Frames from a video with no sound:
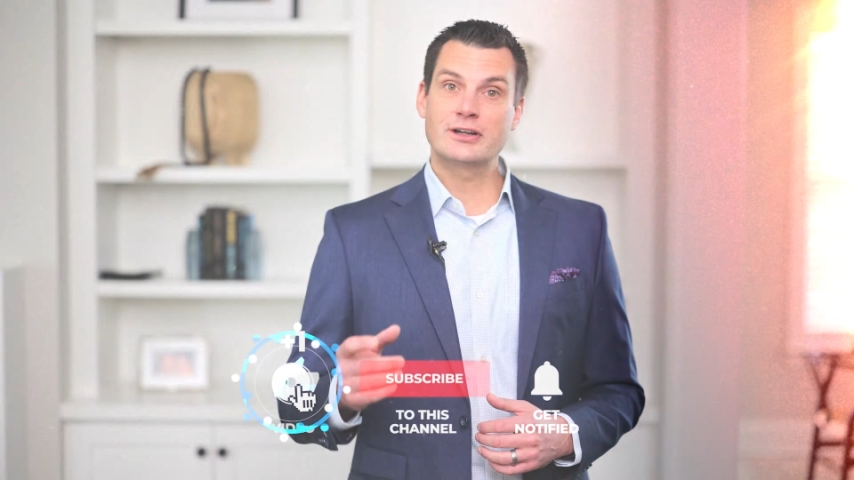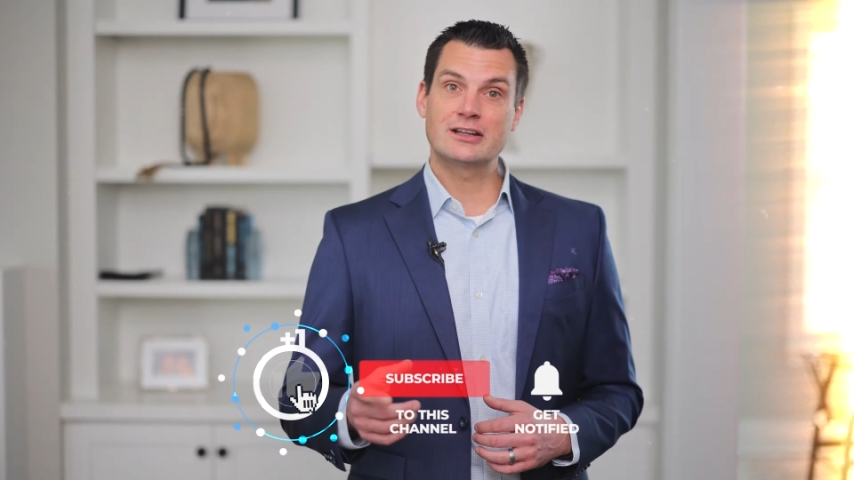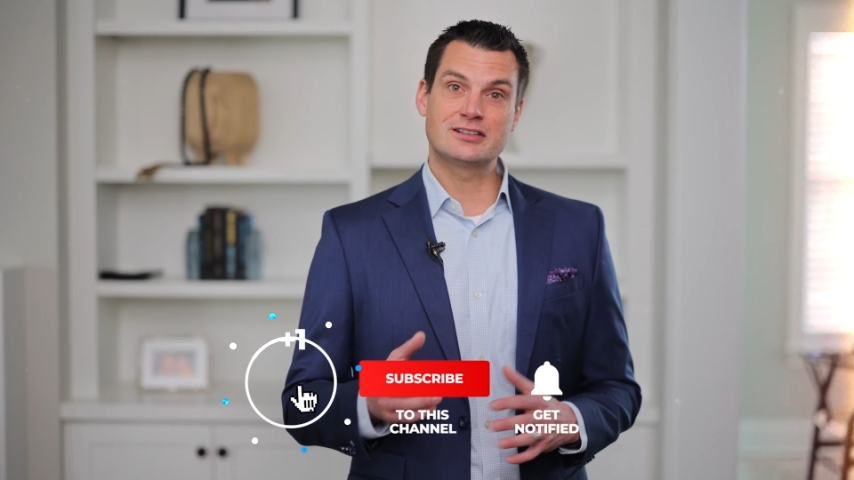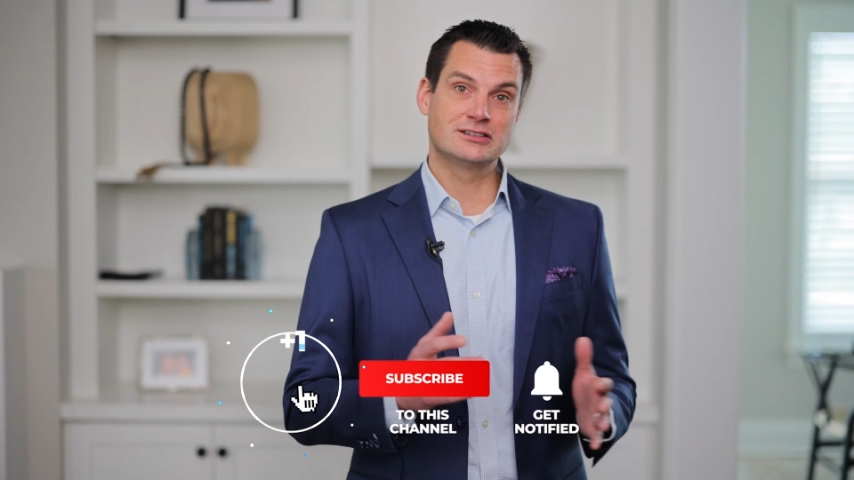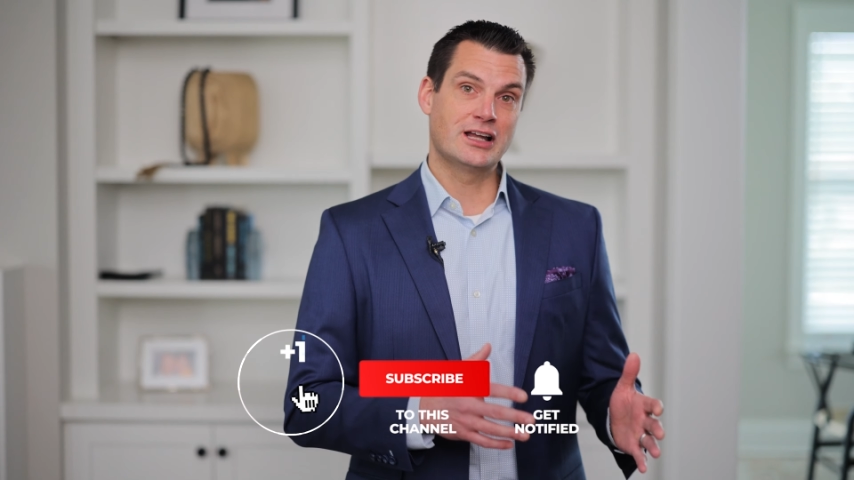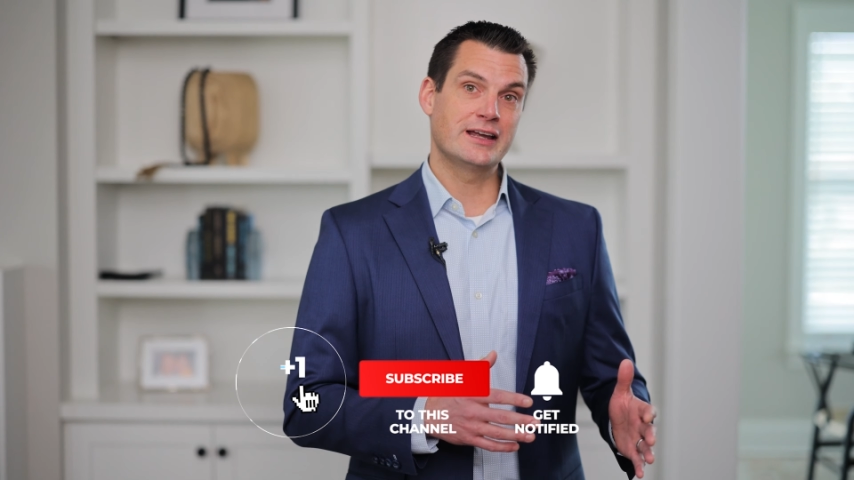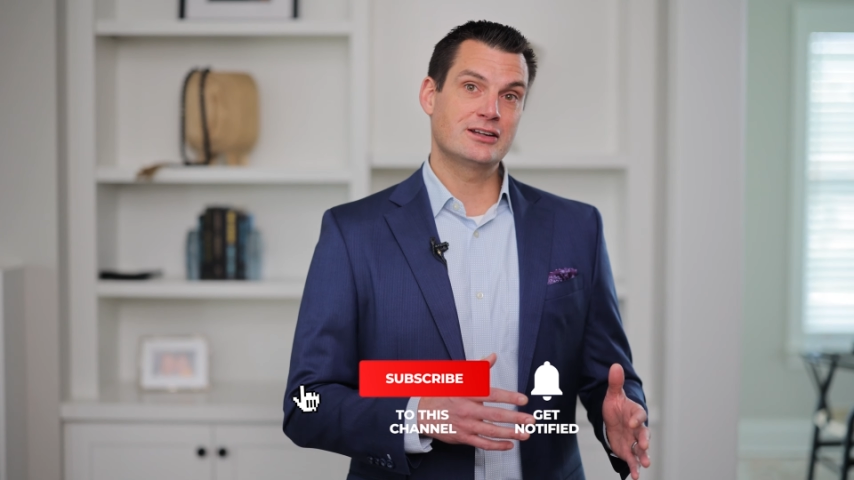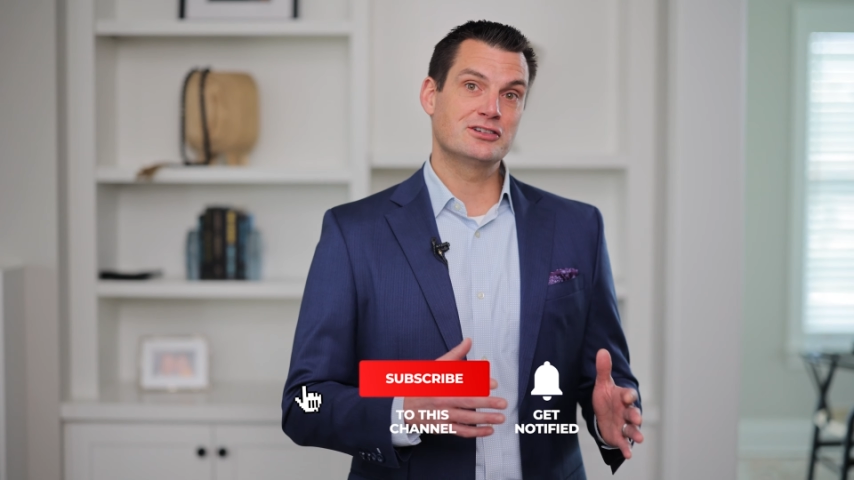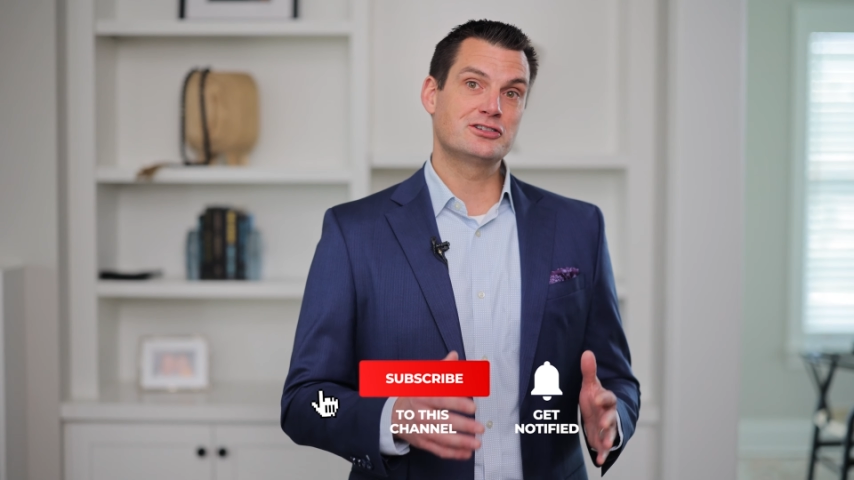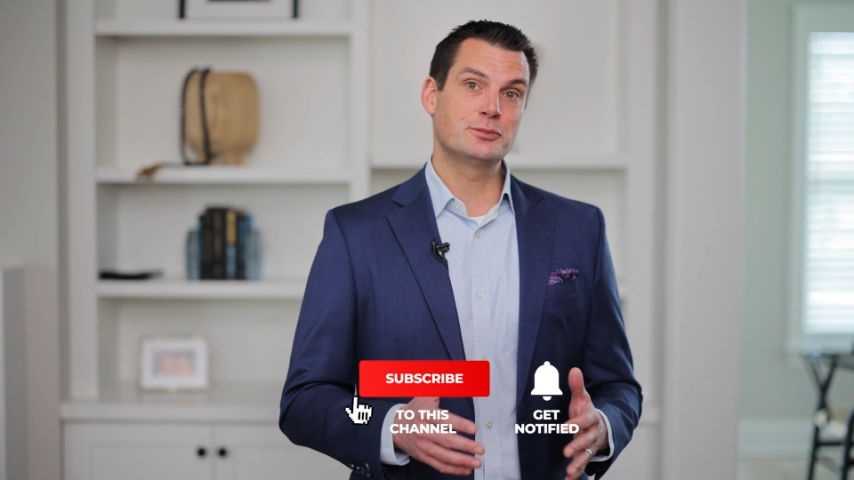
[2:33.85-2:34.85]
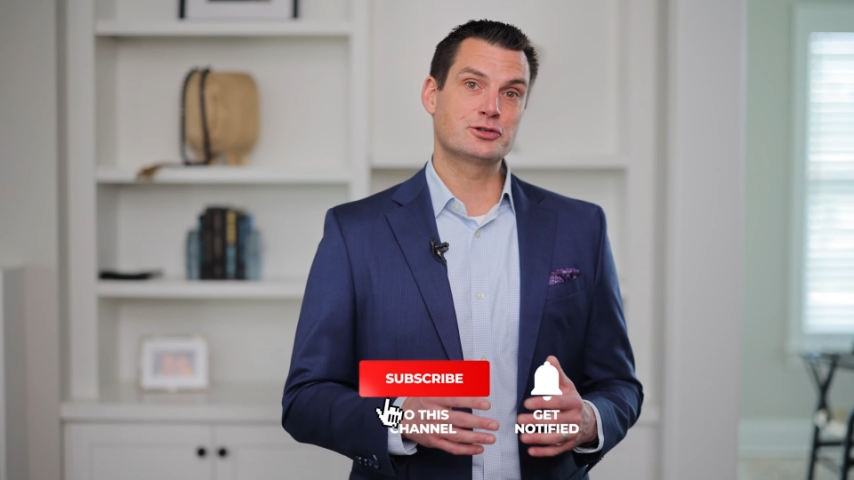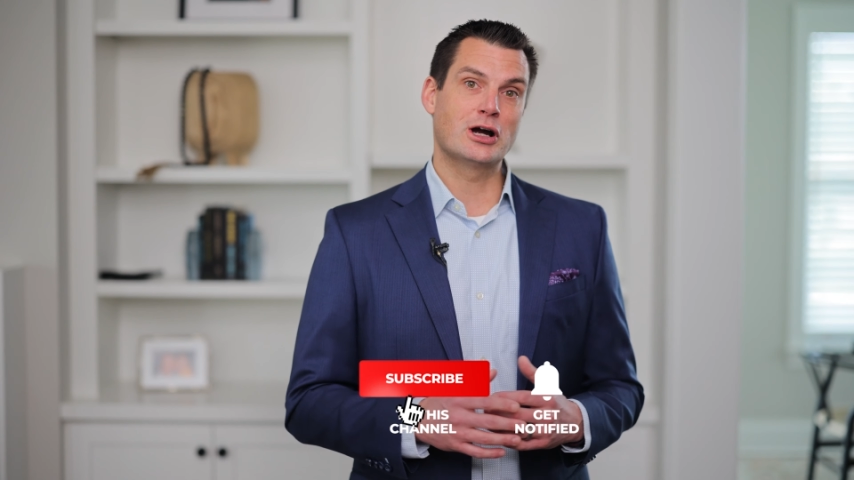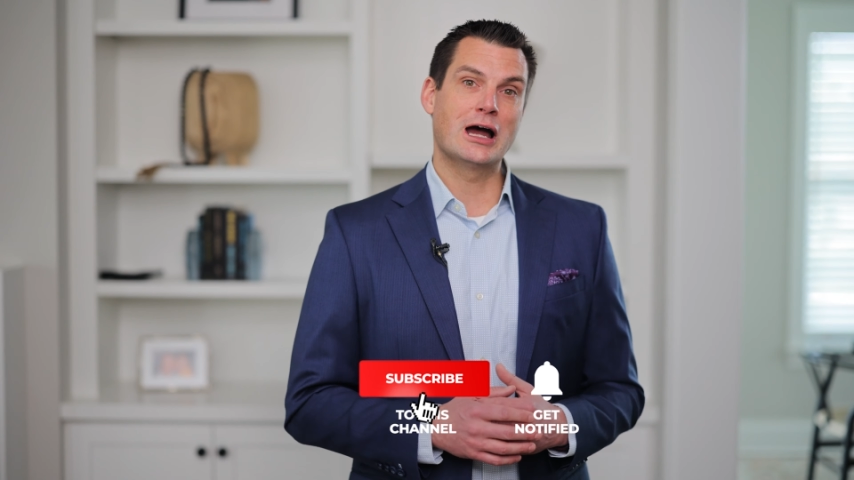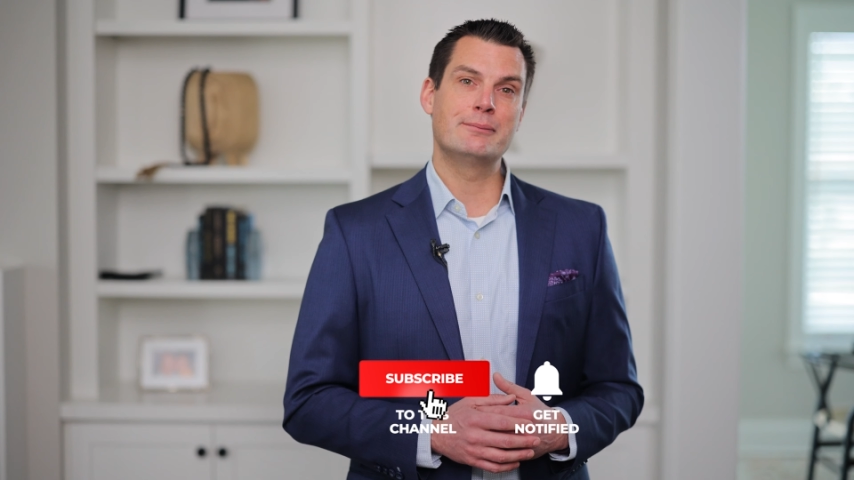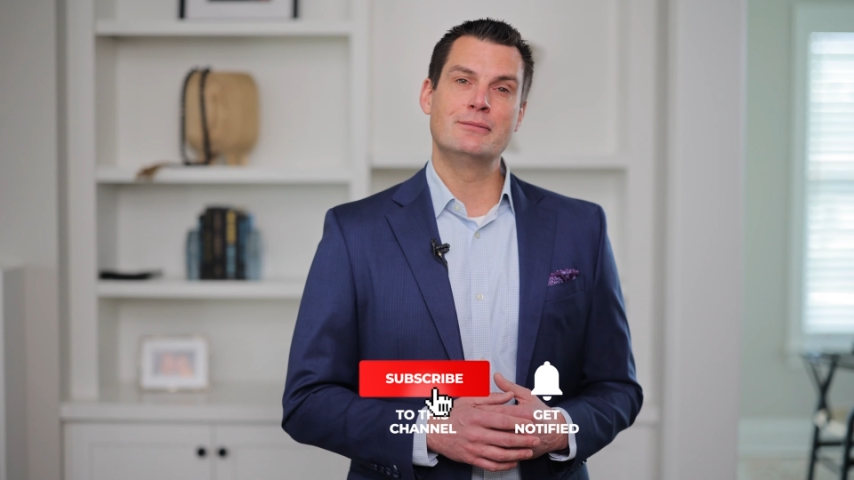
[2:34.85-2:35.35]
forget to like,
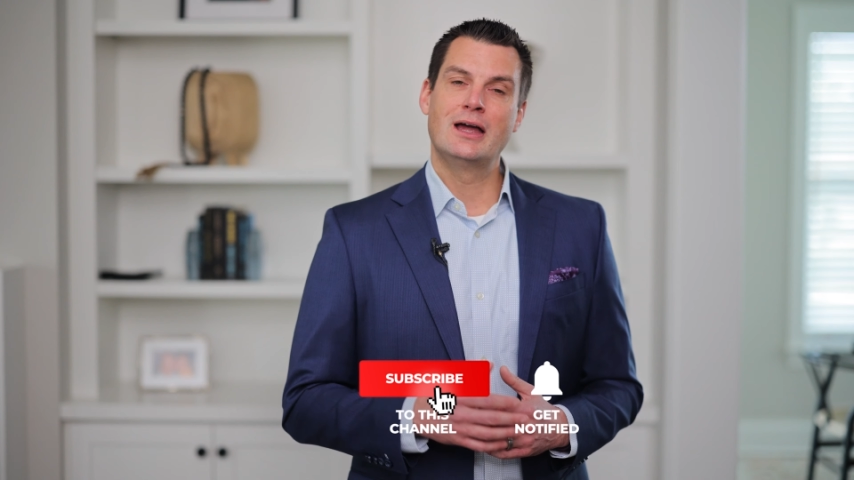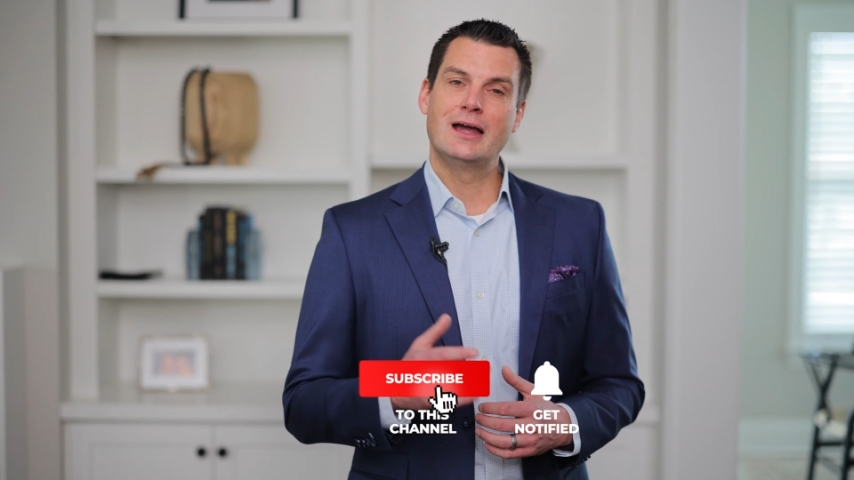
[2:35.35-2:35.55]
subscribe,